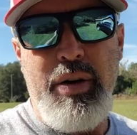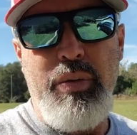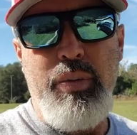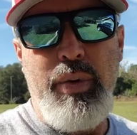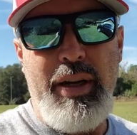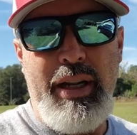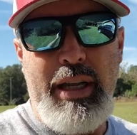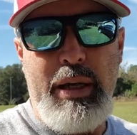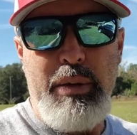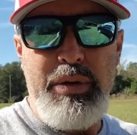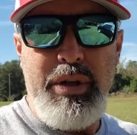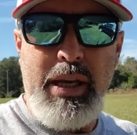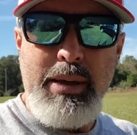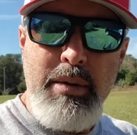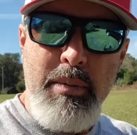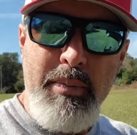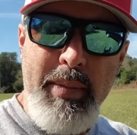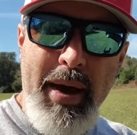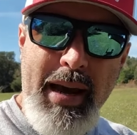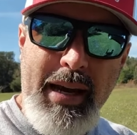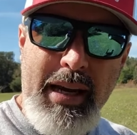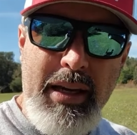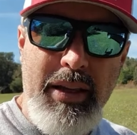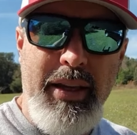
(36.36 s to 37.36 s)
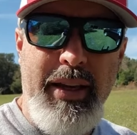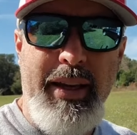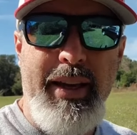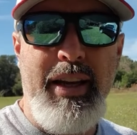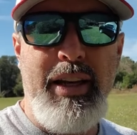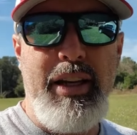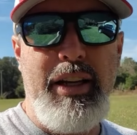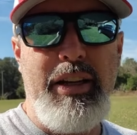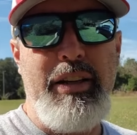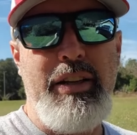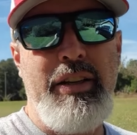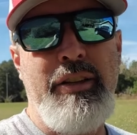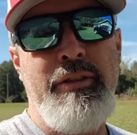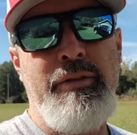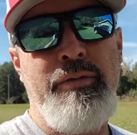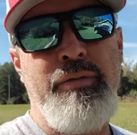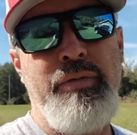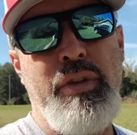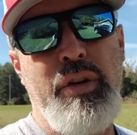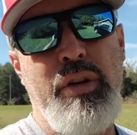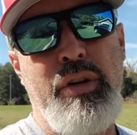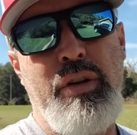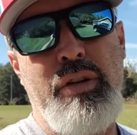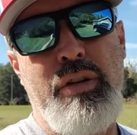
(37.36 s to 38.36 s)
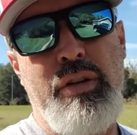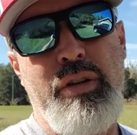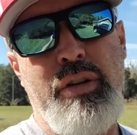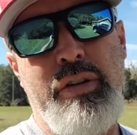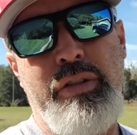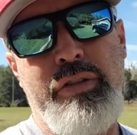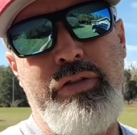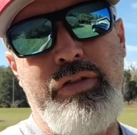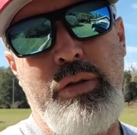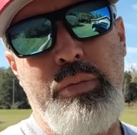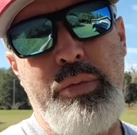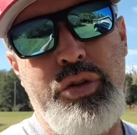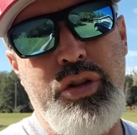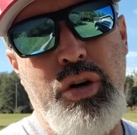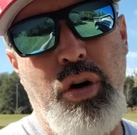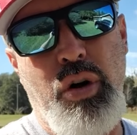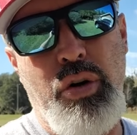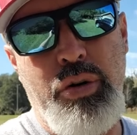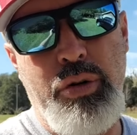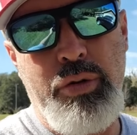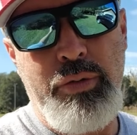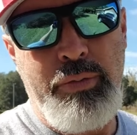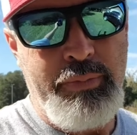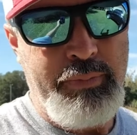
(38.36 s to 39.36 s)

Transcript: when he was coming back in the inlet from a charter.